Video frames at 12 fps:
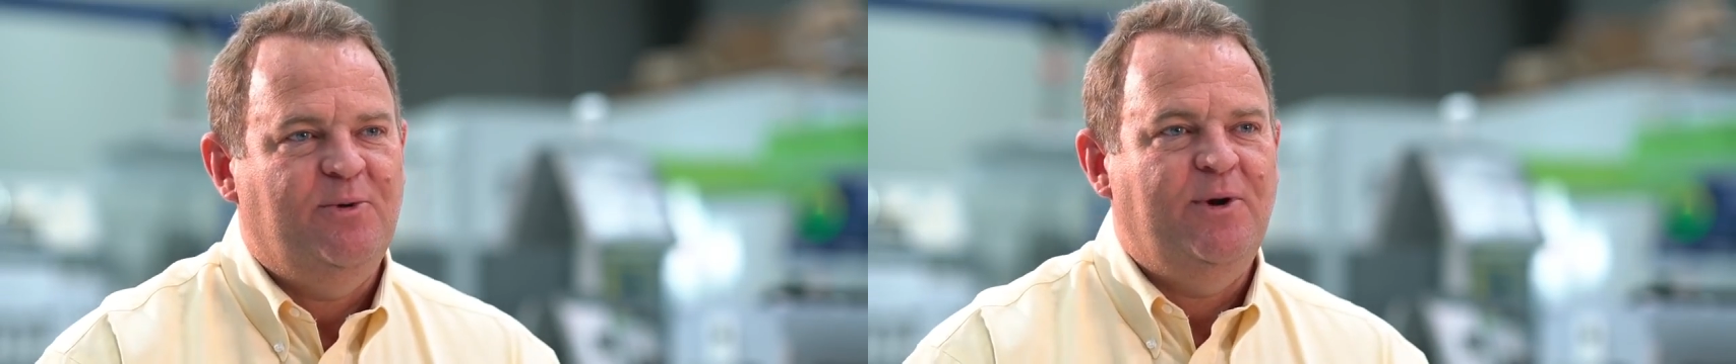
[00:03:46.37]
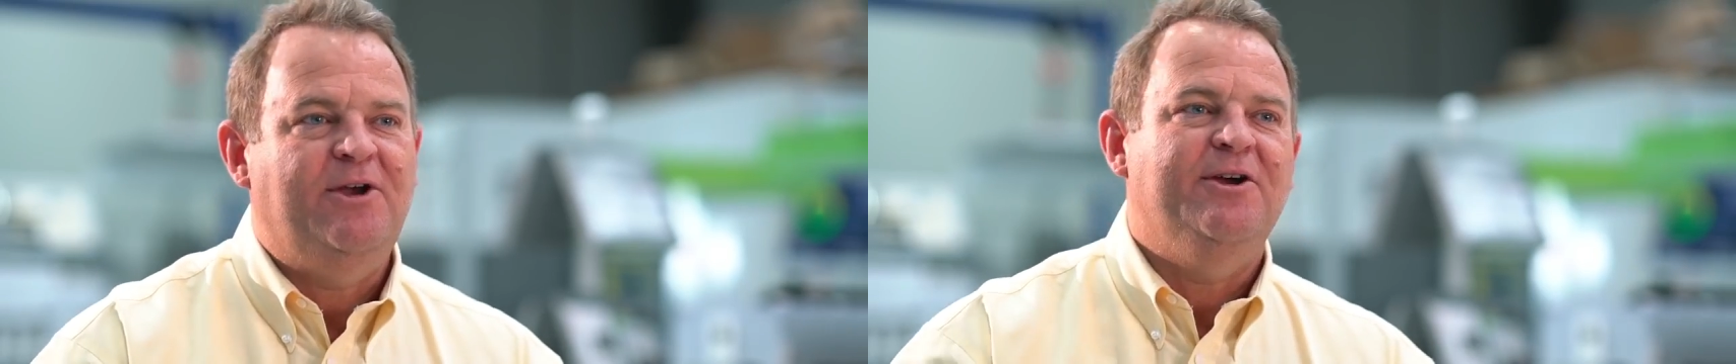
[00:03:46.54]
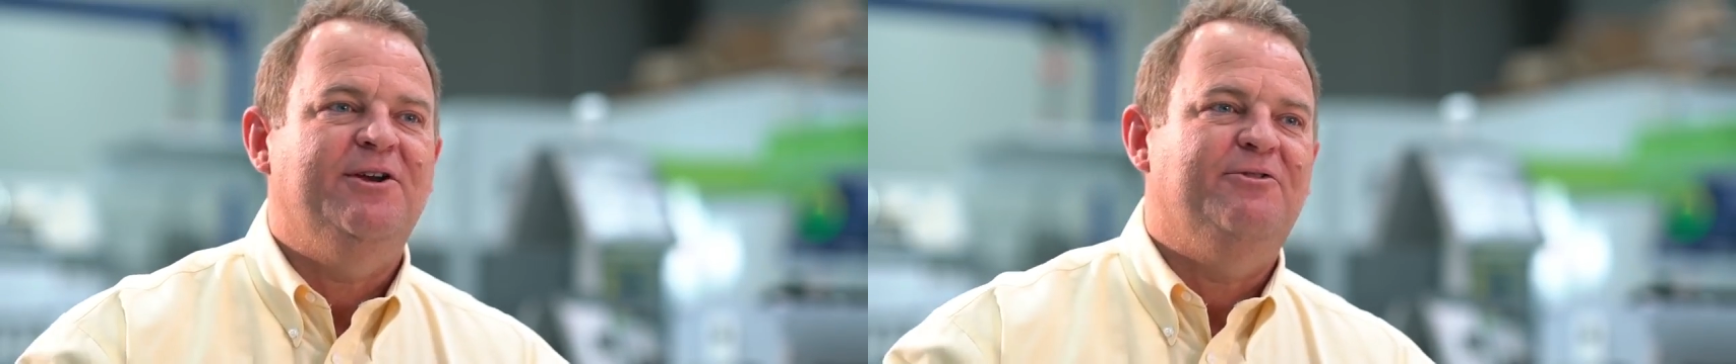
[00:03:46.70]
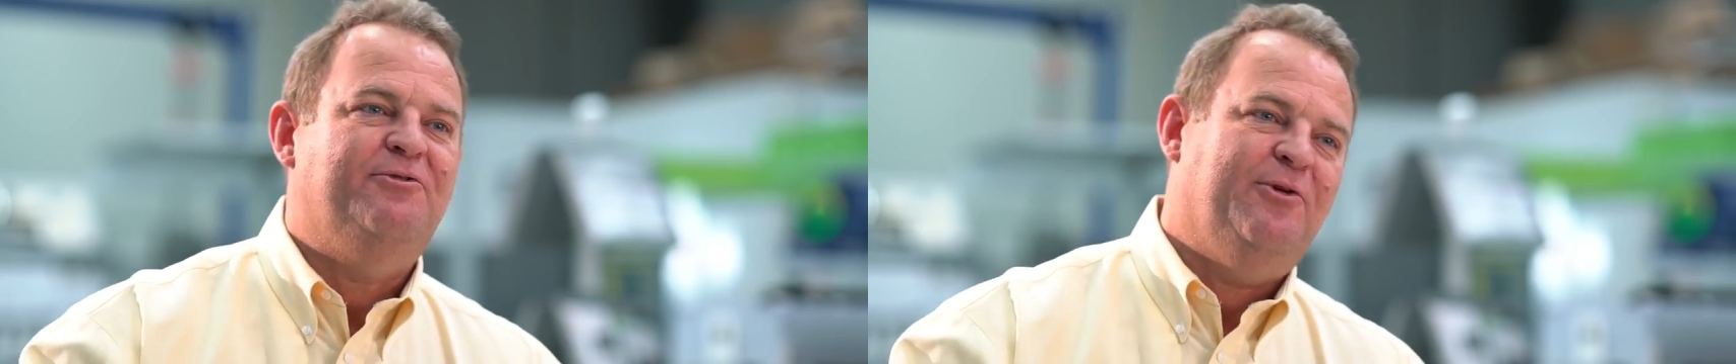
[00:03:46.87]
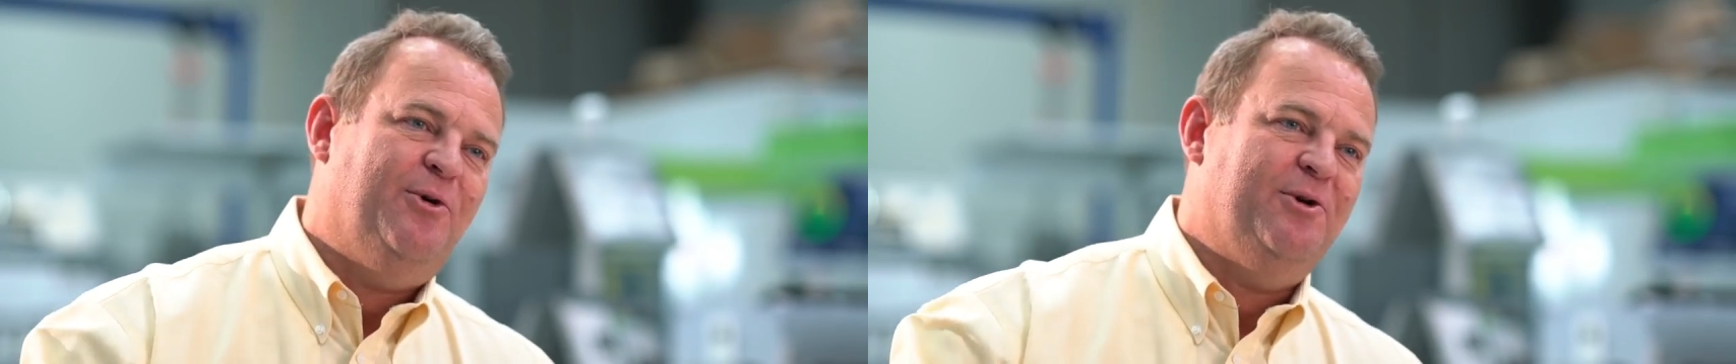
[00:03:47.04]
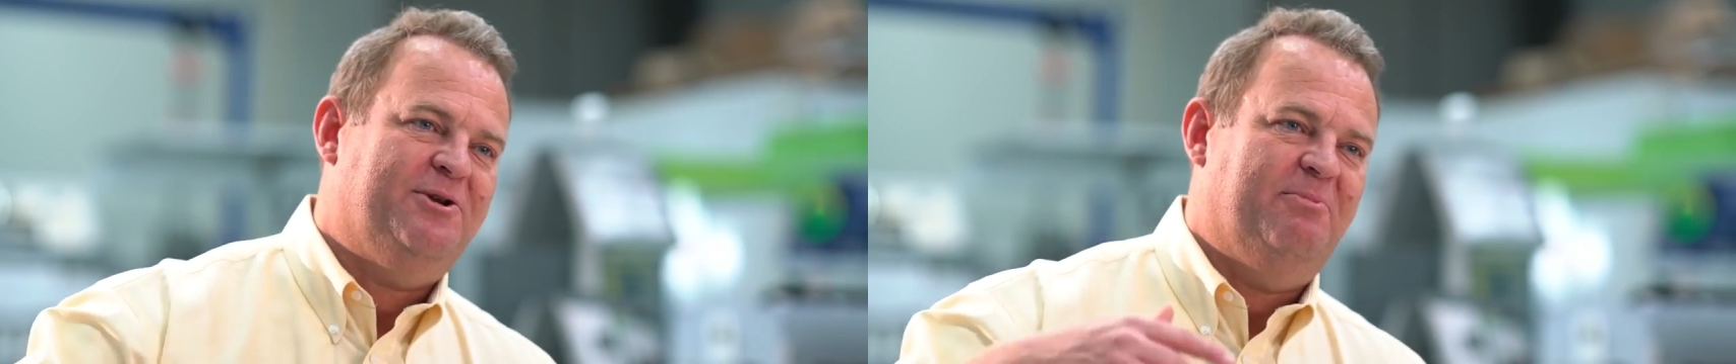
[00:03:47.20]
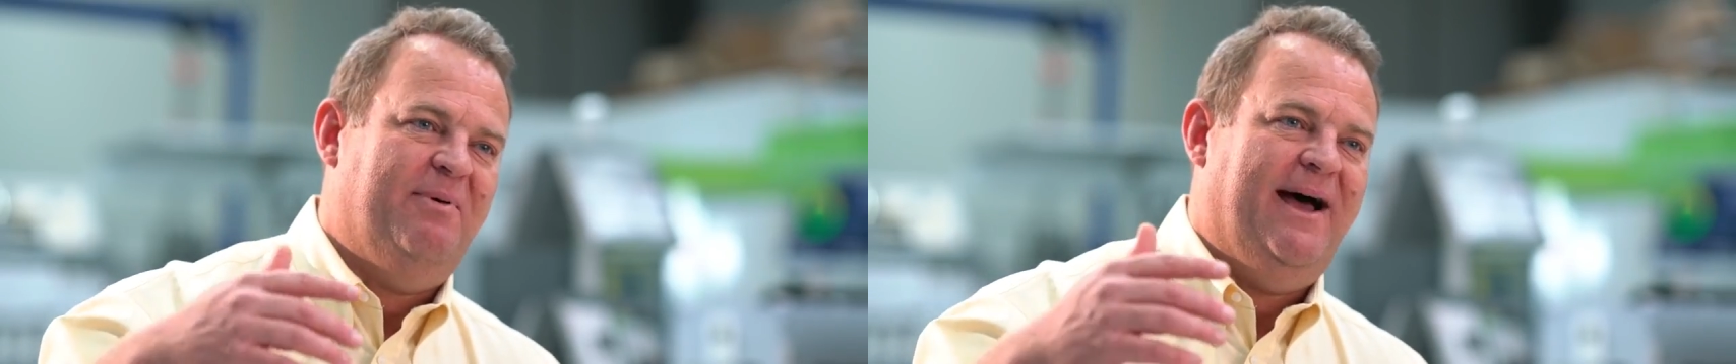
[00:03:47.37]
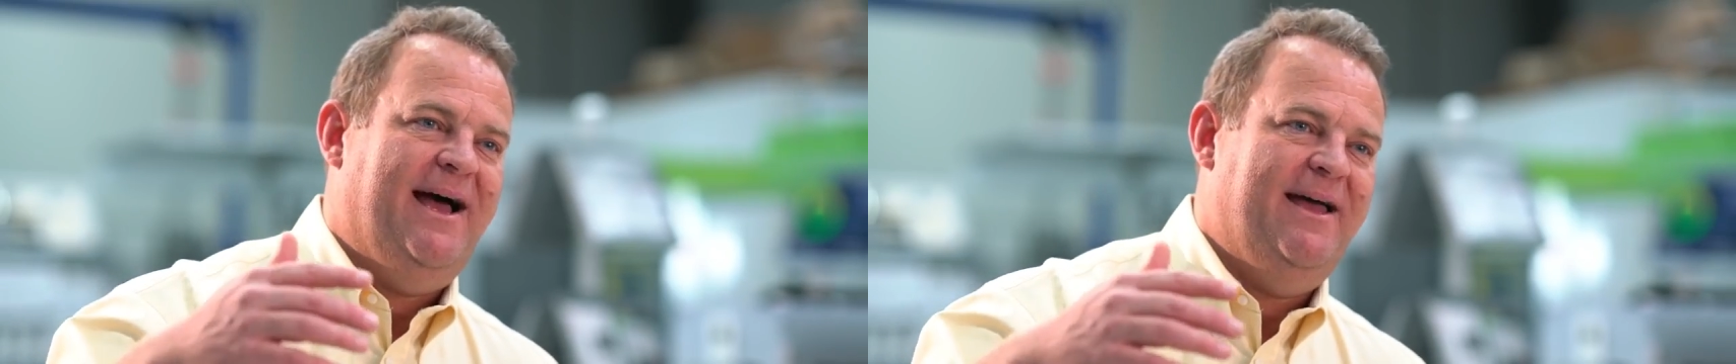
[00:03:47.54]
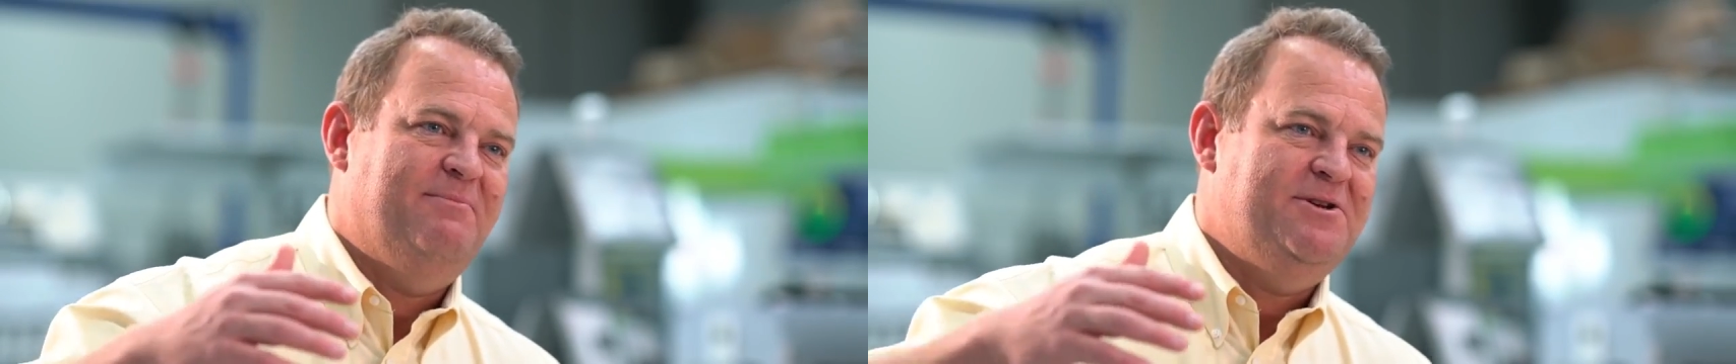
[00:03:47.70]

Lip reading: we couldn't afford to buy